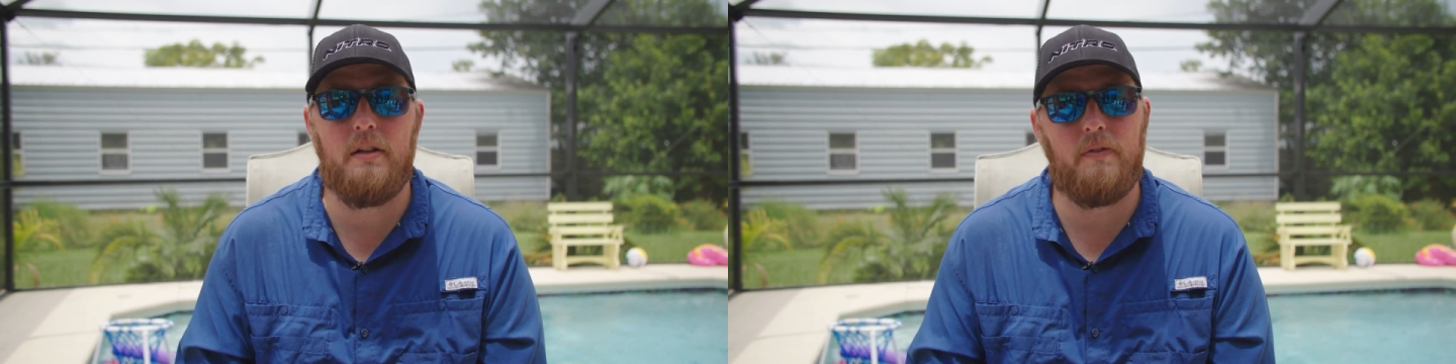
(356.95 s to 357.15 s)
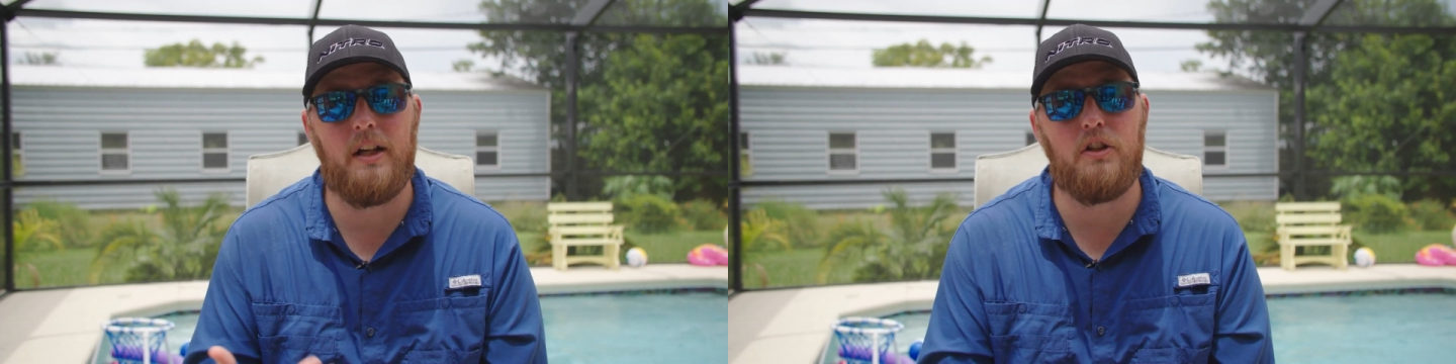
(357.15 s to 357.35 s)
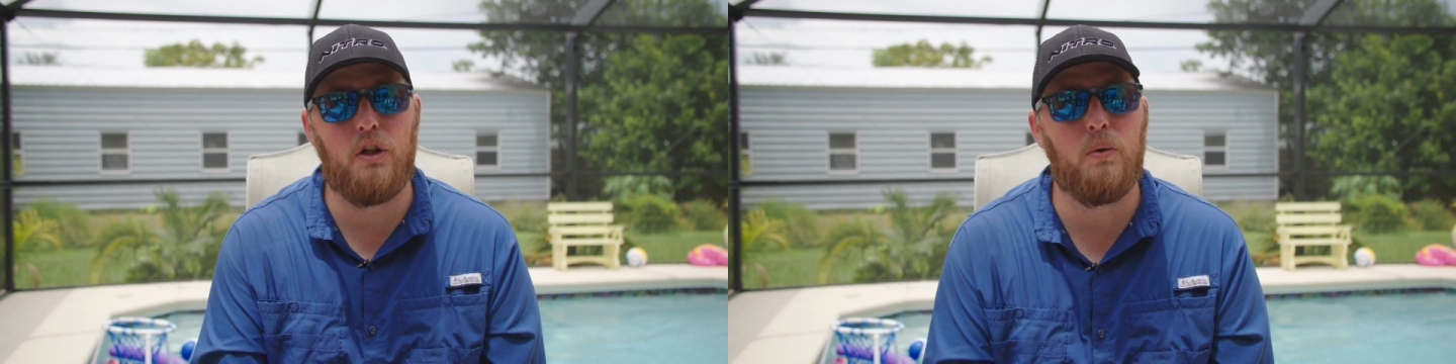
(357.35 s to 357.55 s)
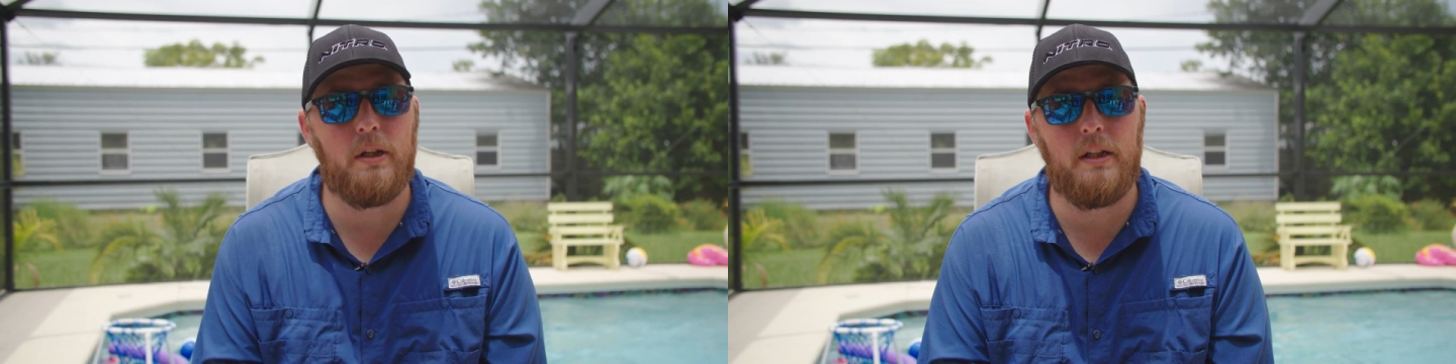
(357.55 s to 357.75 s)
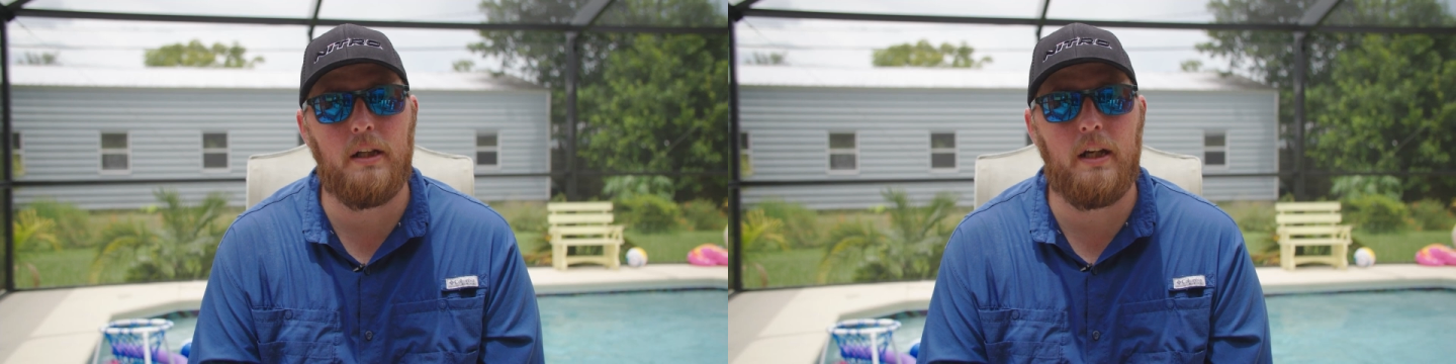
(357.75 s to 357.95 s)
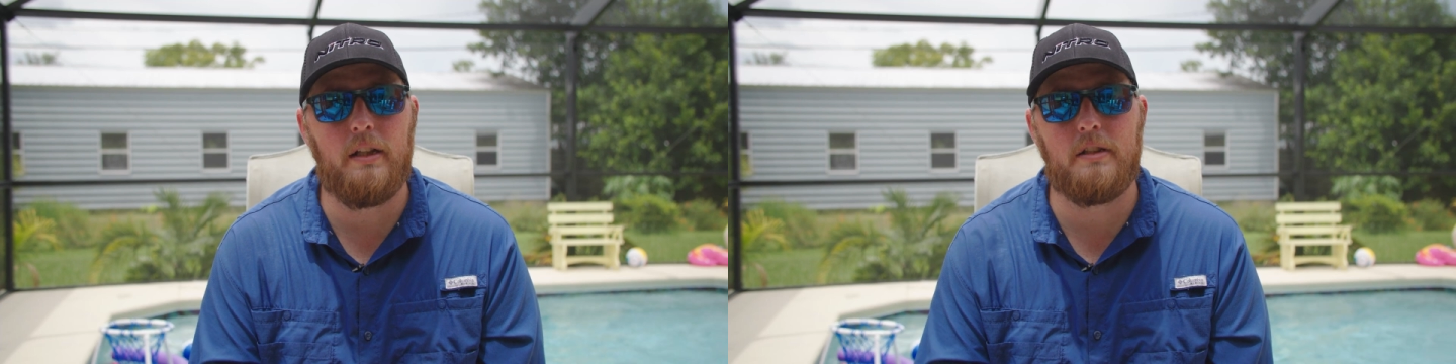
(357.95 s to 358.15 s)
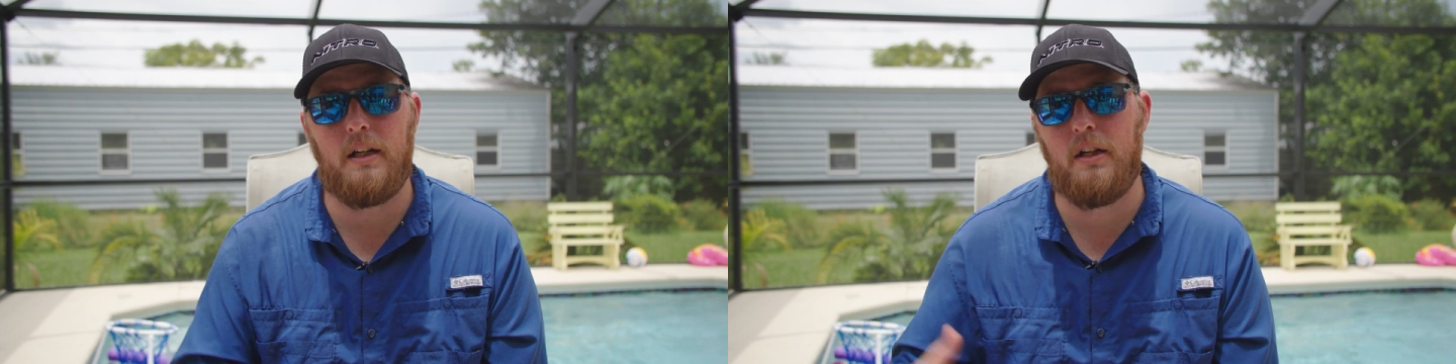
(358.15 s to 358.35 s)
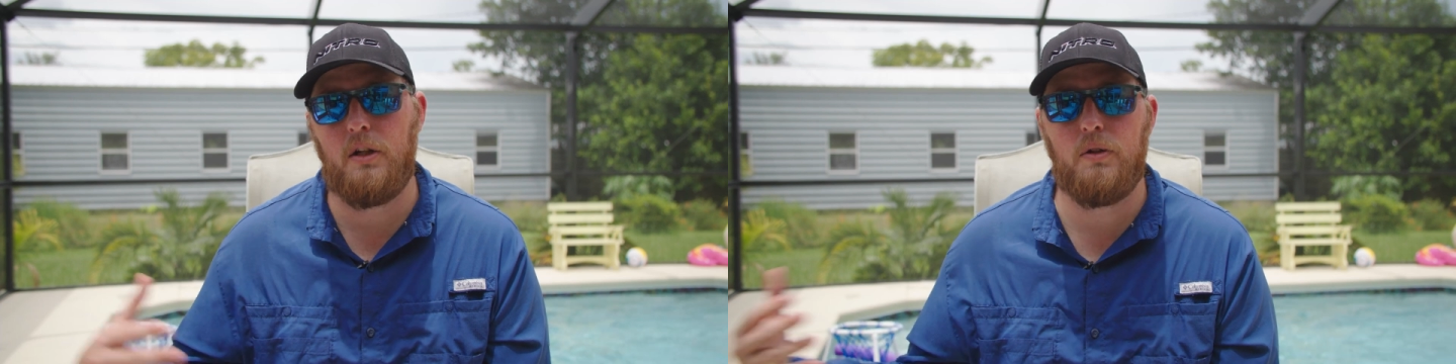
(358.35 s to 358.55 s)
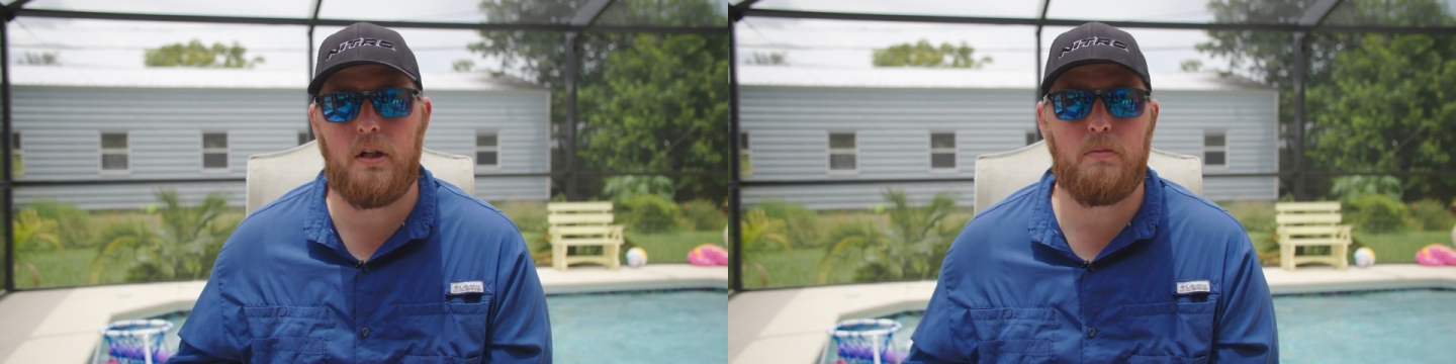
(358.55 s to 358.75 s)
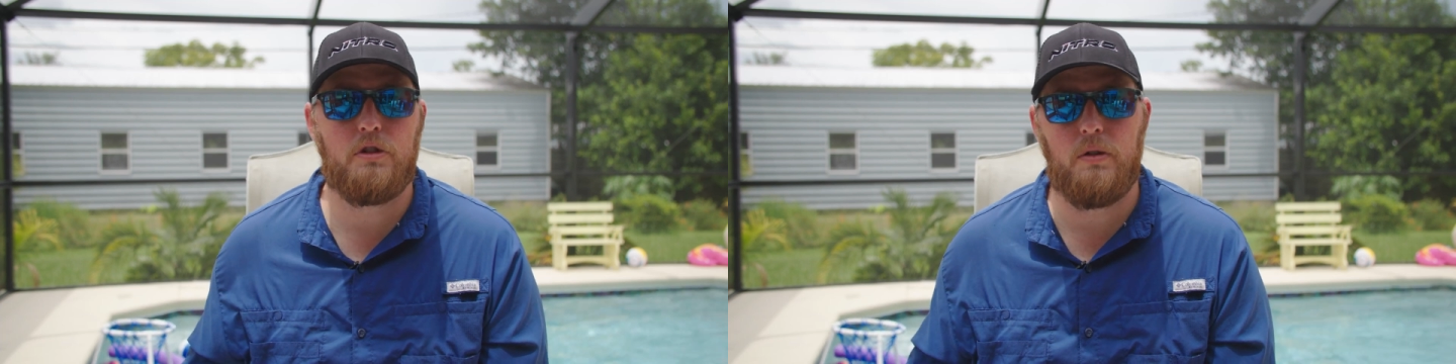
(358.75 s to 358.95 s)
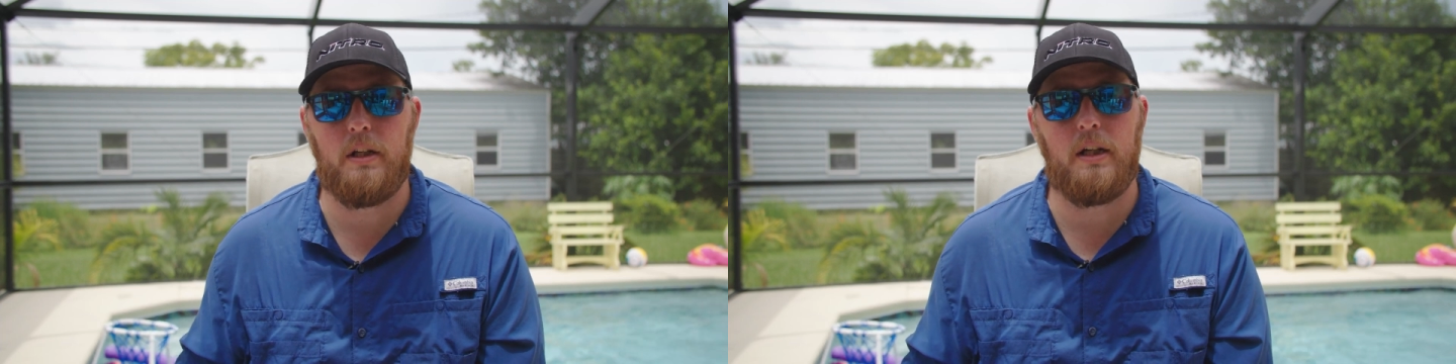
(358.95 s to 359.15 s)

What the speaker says: If I don't need lights, I know that I'm shooting